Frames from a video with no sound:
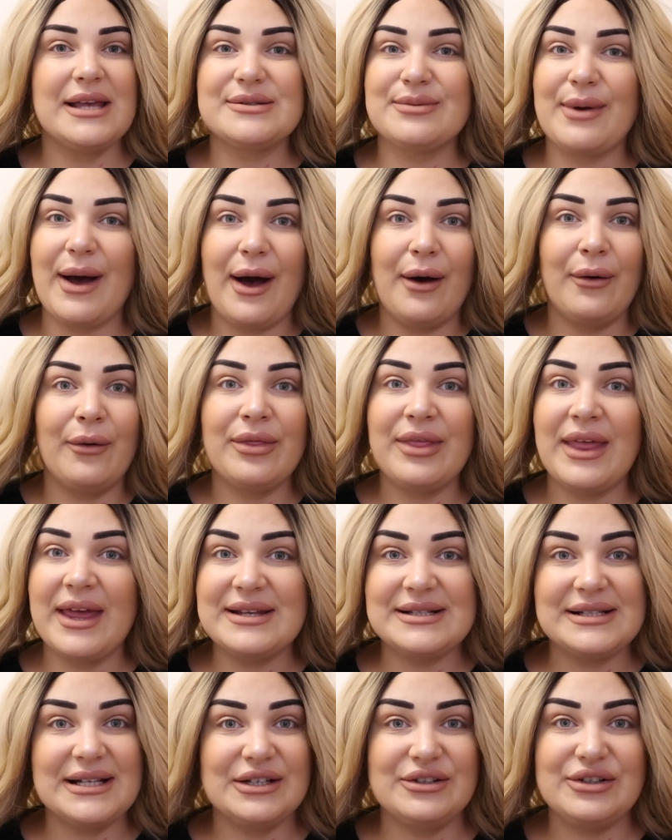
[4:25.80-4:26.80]
as well.
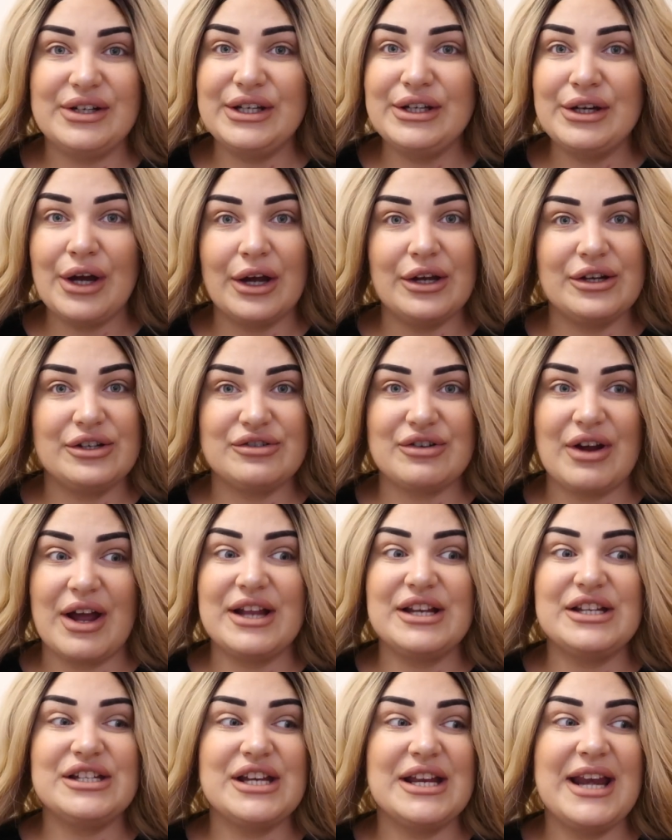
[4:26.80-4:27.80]
There's literally no
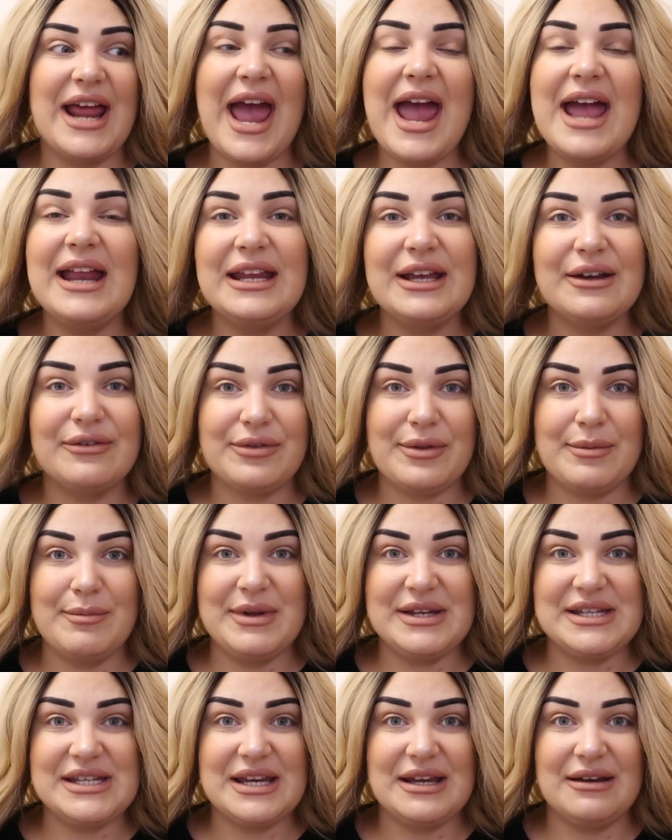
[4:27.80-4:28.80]
stretch in any of the
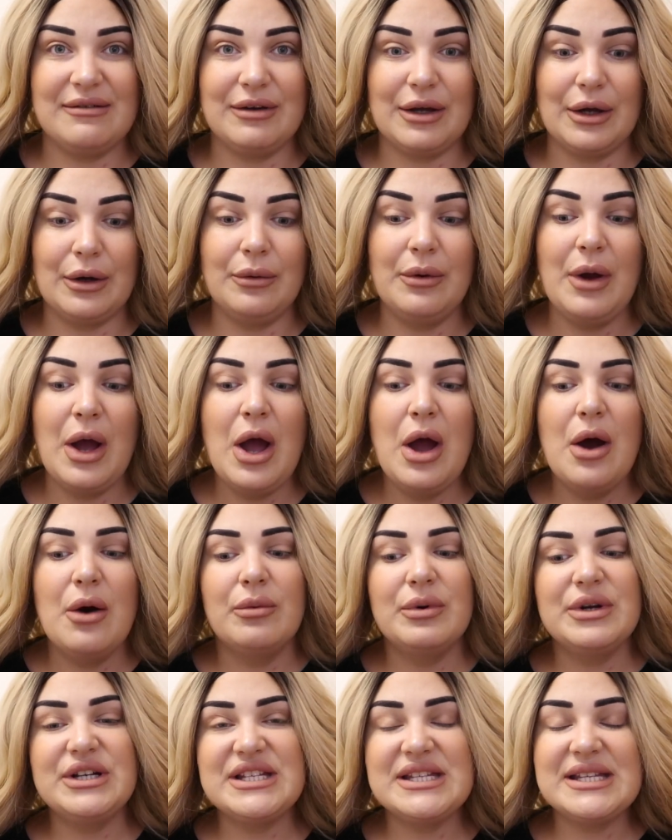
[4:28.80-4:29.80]
material,
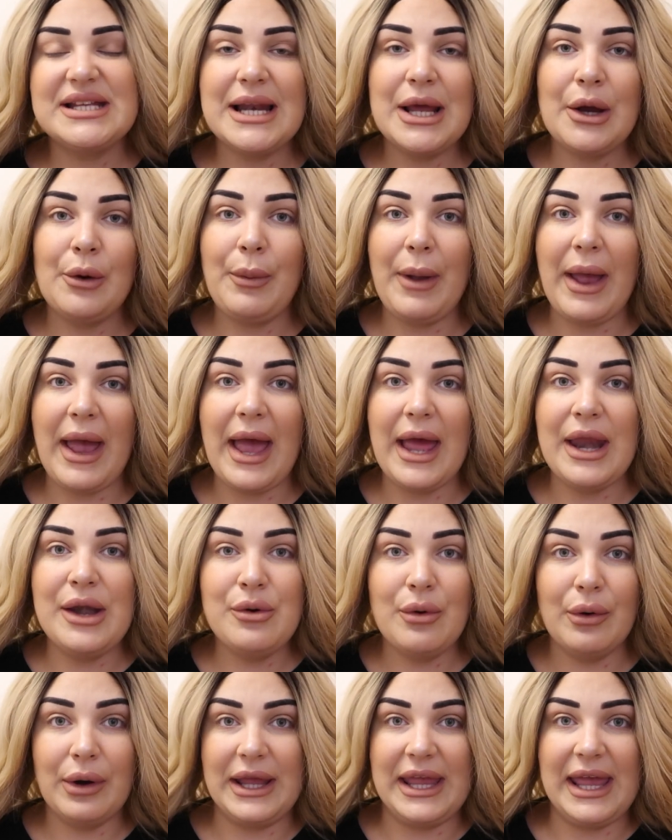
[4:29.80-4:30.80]
which is a little bit
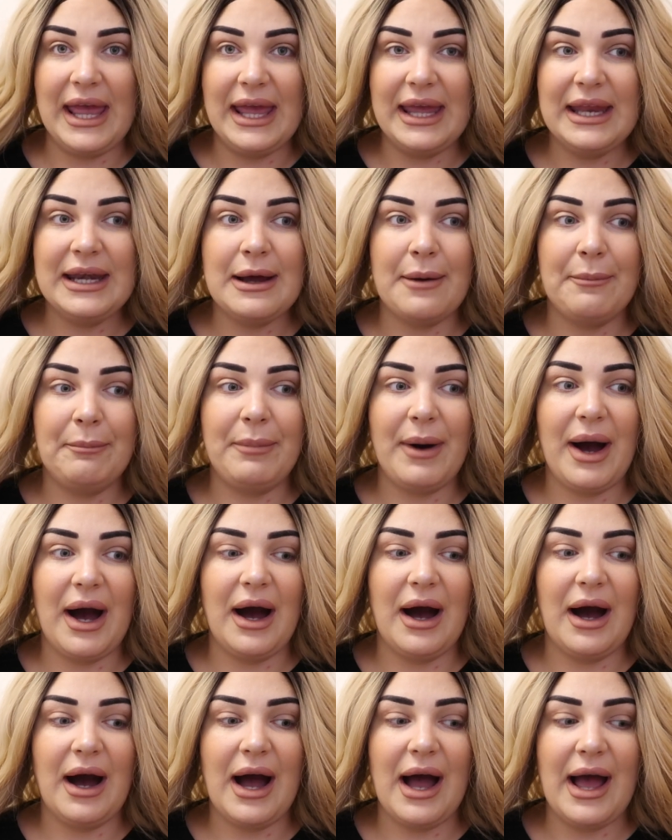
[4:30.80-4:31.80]
annoying,
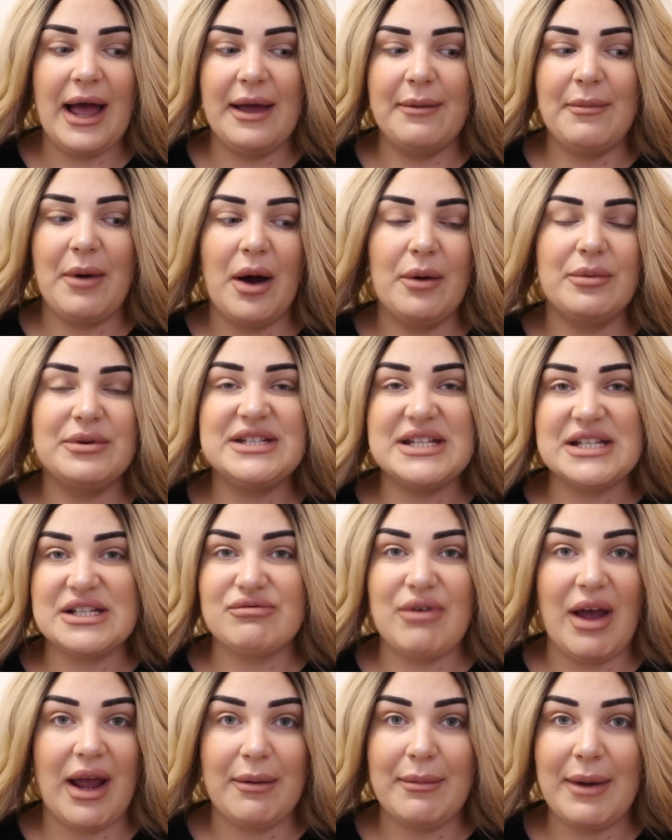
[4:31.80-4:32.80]
but um, I would
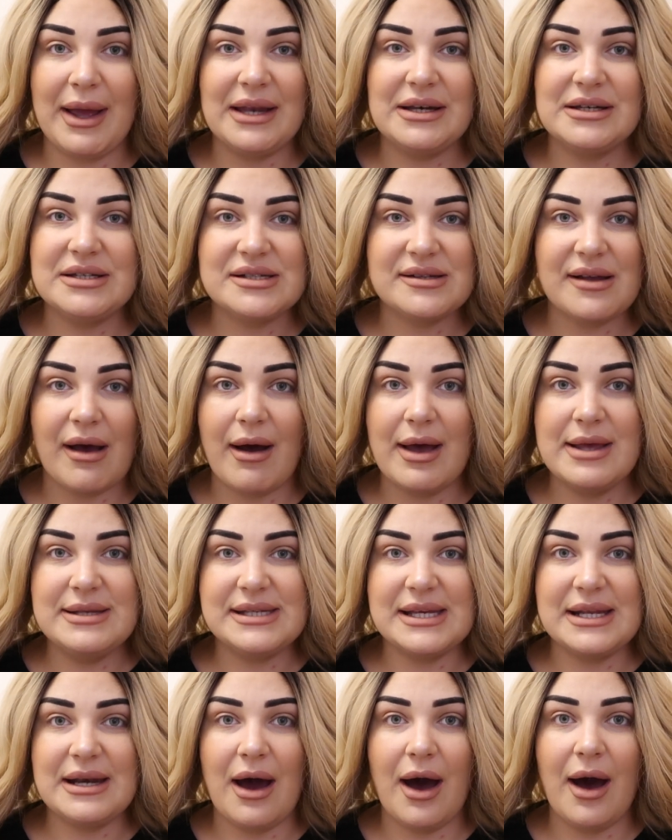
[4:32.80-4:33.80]
just recommend
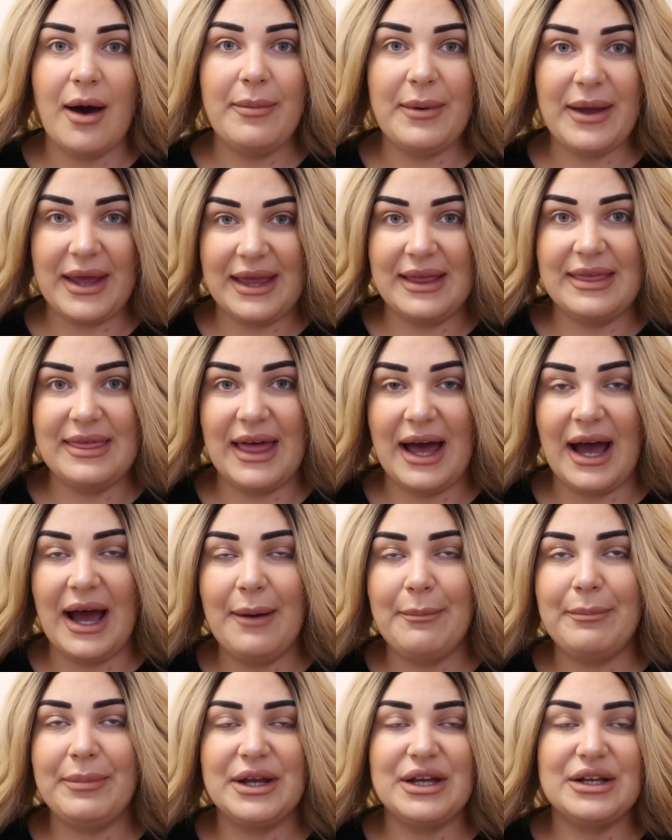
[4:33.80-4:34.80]
sizing up in
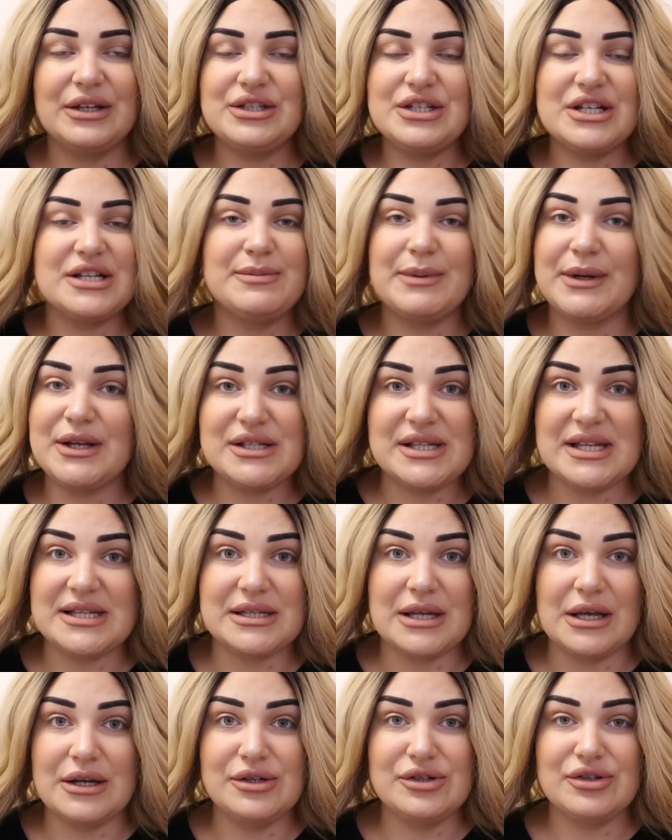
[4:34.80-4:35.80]
that just because
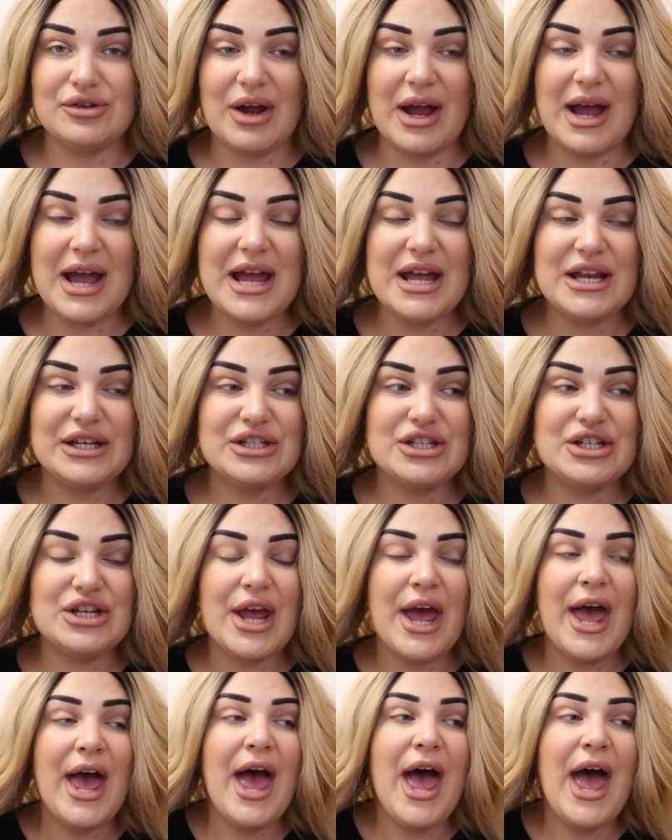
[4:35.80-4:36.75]
there's no stretch.